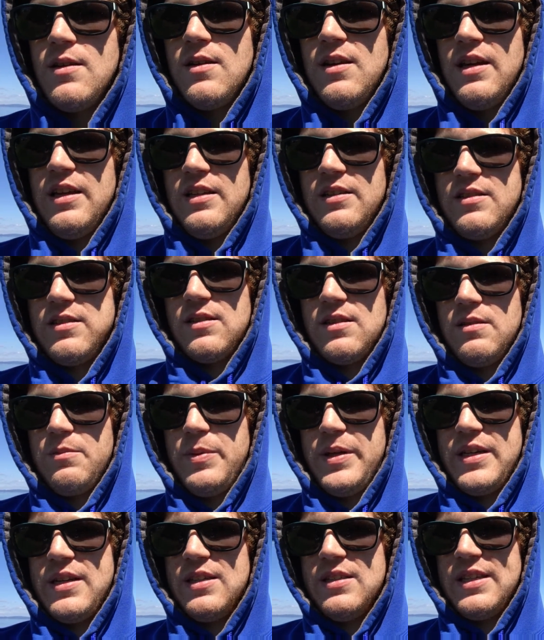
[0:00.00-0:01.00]
it's
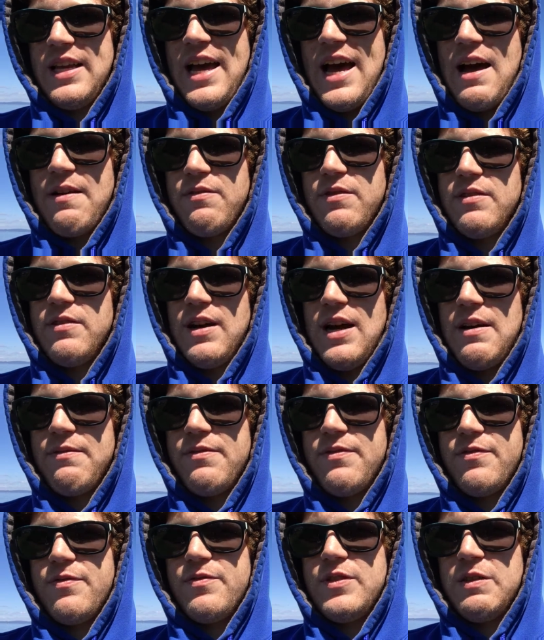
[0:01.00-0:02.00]
because I've
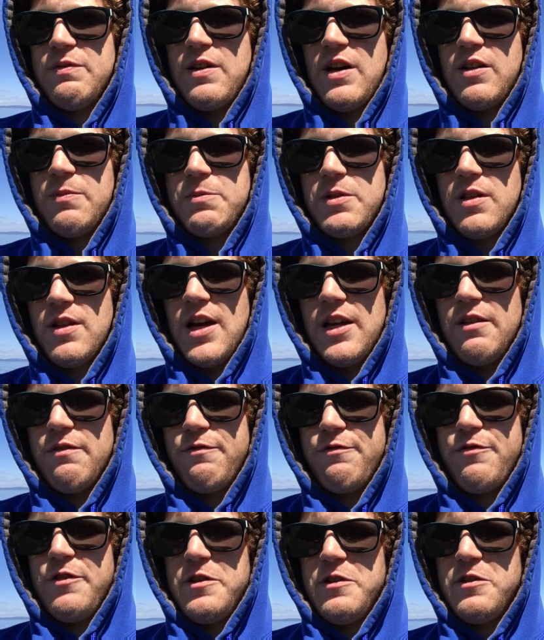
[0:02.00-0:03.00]
developed a lot of
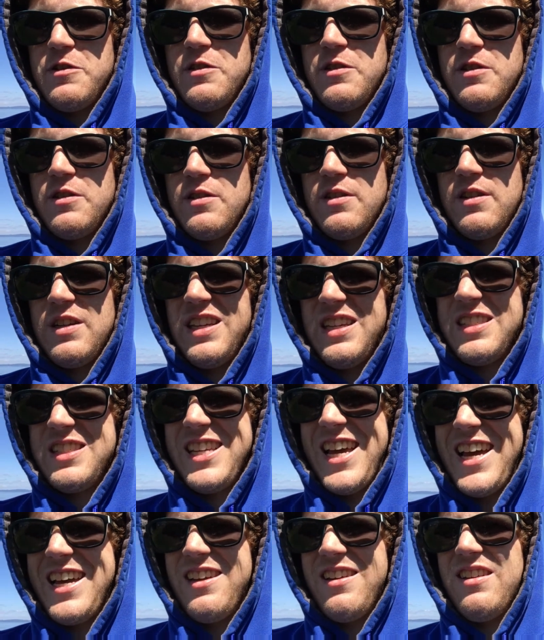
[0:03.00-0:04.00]
fear and
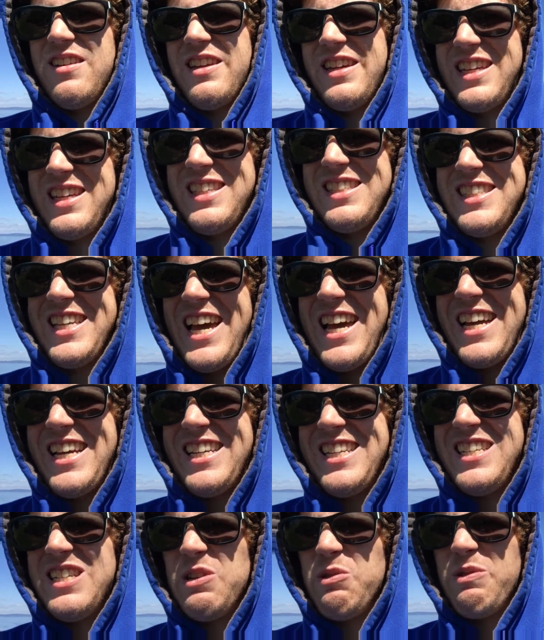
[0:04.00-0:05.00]

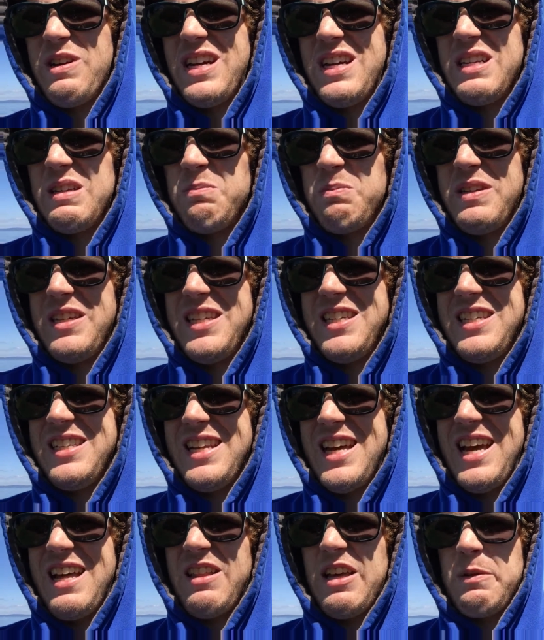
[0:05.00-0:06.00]
anxiety around being
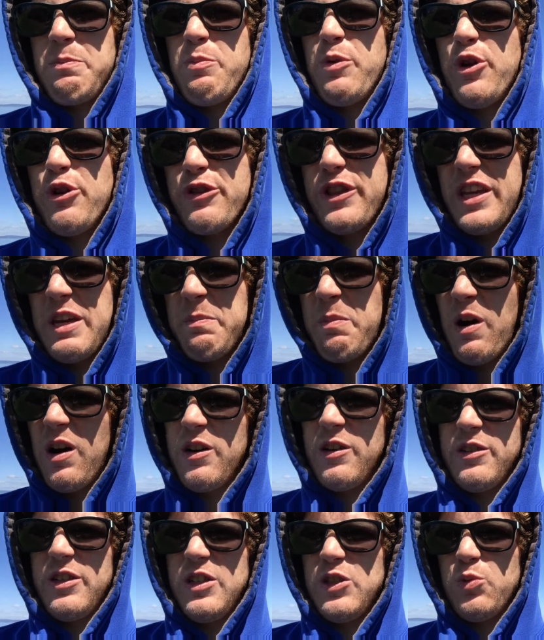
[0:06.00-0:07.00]
at like birthday
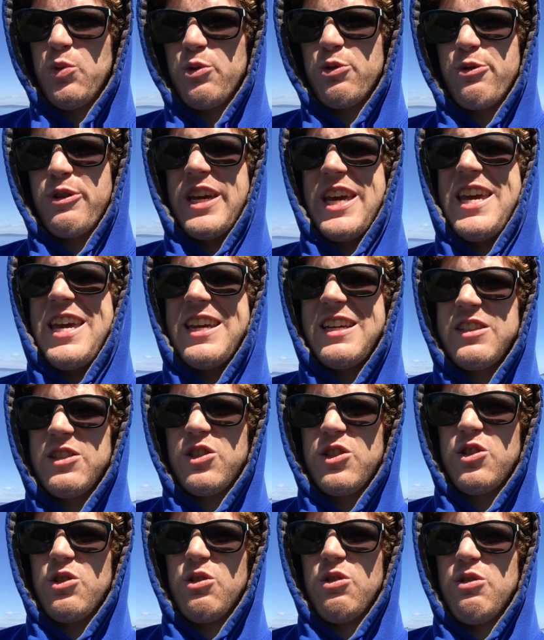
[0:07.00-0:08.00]
parties where cake is
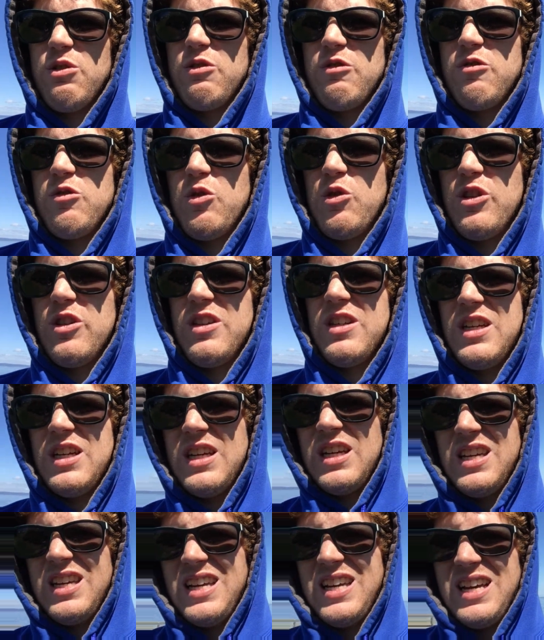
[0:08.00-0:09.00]
served, or
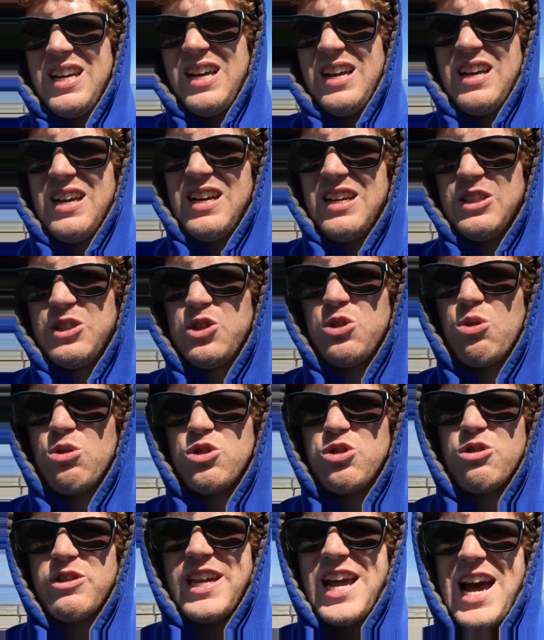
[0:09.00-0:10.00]

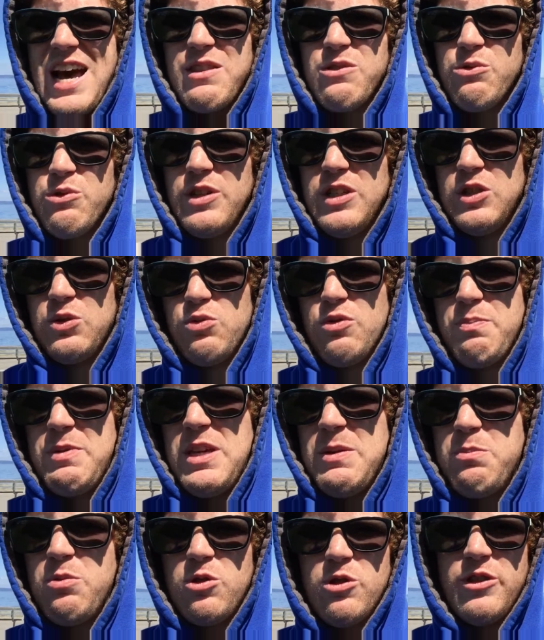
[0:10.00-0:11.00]
social gatherings where
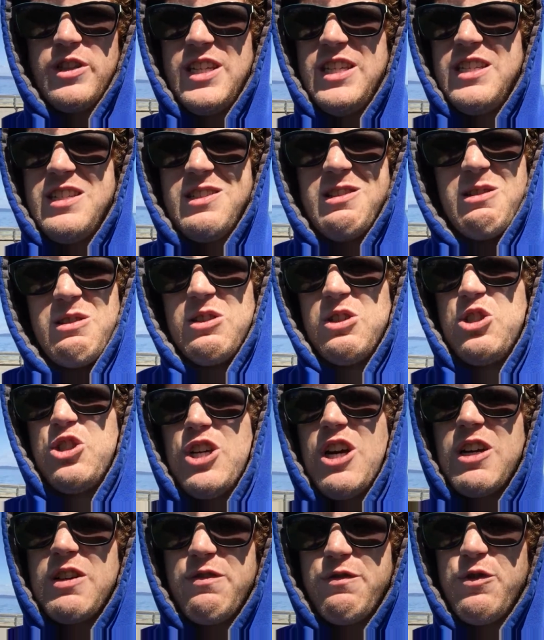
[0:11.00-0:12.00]
people are eating all this
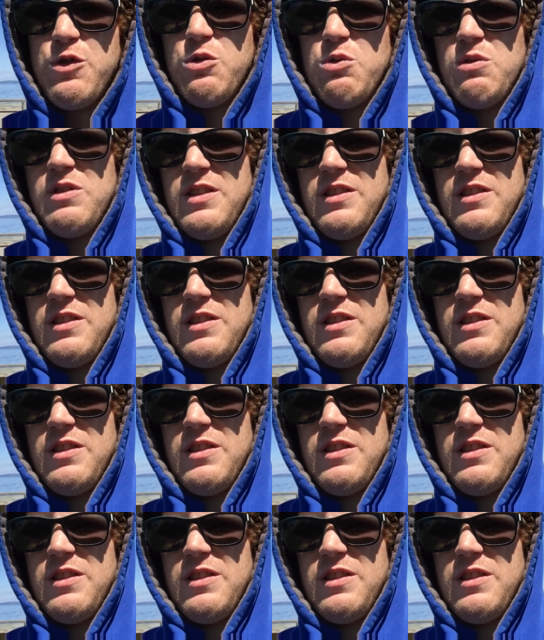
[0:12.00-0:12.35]
junk food